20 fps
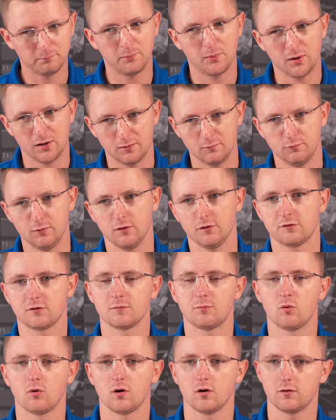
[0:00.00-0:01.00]
but it will
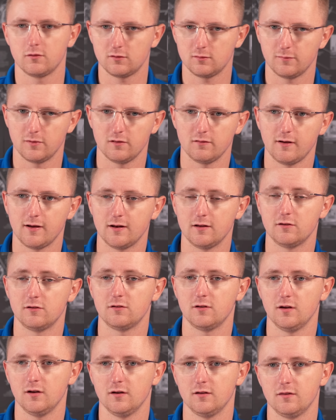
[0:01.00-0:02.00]
support some of the
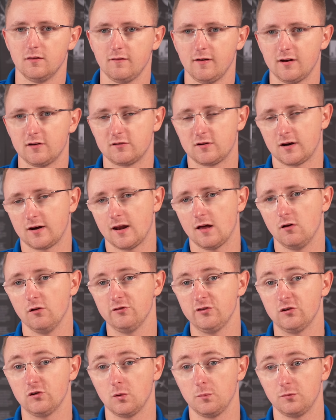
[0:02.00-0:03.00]
latest, uh, the latest
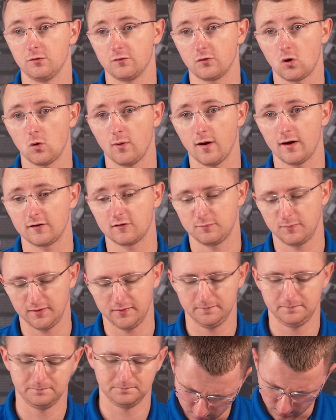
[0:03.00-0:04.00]
technology in terms of coax
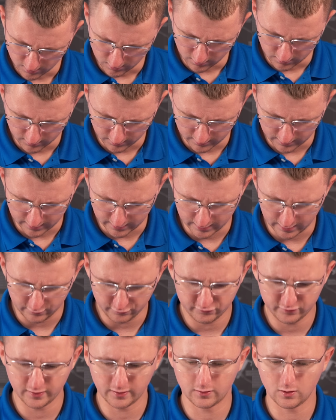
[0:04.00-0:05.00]
speed.
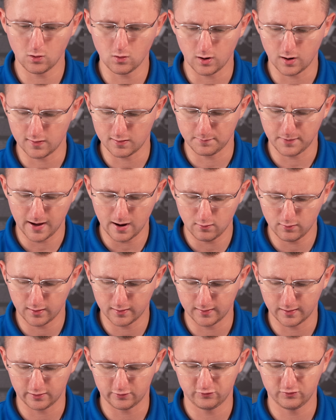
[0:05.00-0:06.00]
Interesting note on the power
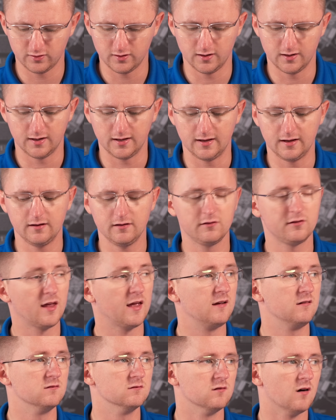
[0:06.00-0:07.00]
connection, it is
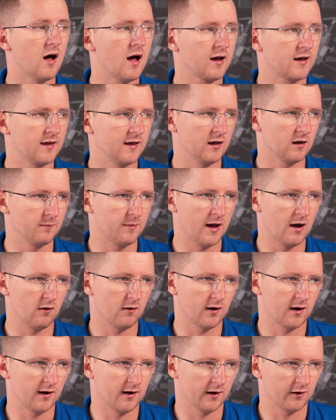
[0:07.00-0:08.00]
a locking
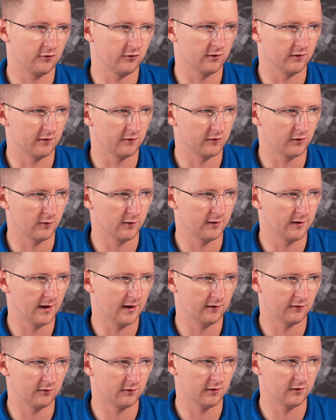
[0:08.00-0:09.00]
power connection. So it has